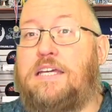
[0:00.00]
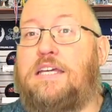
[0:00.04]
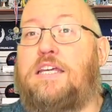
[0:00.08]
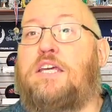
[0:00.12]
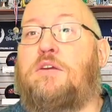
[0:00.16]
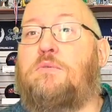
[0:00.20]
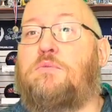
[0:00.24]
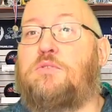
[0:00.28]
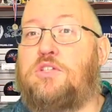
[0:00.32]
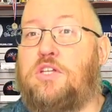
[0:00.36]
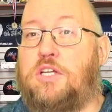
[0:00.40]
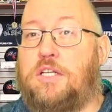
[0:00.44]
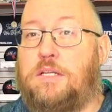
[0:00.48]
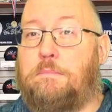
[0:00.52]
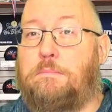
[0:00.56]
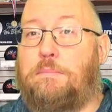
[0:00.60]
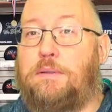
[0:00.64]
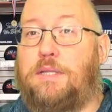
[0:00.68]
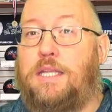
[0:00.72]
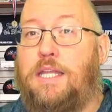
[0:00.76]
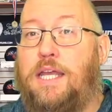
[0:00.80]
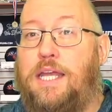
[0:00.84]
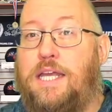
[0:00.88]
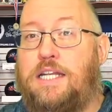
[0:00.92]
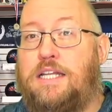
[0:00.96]
He was going to
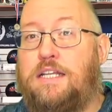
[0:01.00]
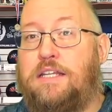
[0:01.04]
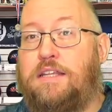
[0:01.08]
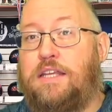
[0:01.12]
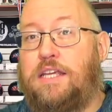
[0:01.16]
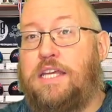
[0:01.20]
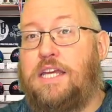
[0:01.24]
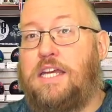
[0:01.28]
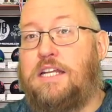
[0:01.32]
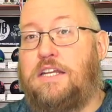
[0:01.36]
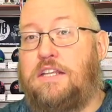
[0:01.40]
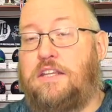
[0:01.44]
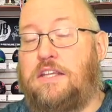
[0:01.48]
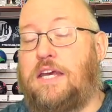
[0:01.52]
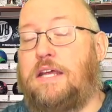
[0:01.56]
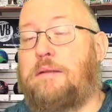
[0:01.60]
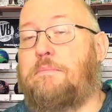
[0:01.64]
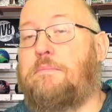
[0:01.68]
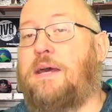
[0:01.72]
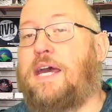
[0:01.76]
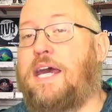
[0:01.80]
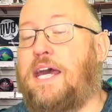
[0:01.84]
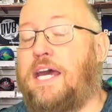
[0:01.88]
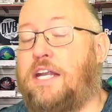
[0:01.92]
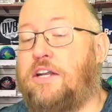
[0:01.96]
blend the end of that
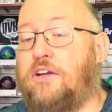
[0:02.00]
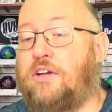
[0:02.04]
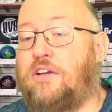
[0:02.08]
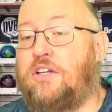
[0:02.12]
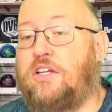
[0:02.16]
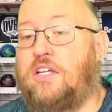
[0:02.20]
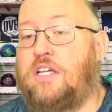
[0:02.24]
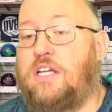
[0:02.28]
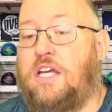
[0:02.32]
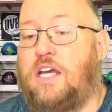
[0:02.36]
pattern